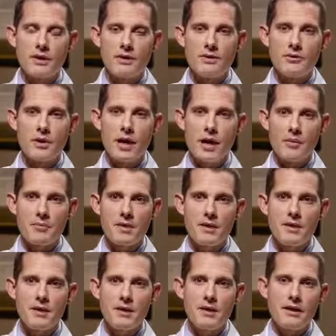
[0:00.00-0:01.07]
you happy
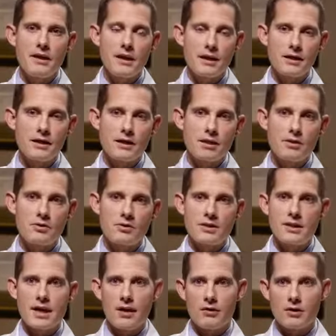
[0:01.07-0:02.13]
in clothes
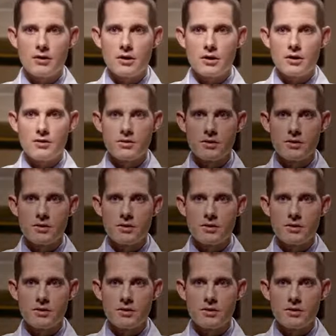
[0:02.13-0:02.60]
and out of clothes.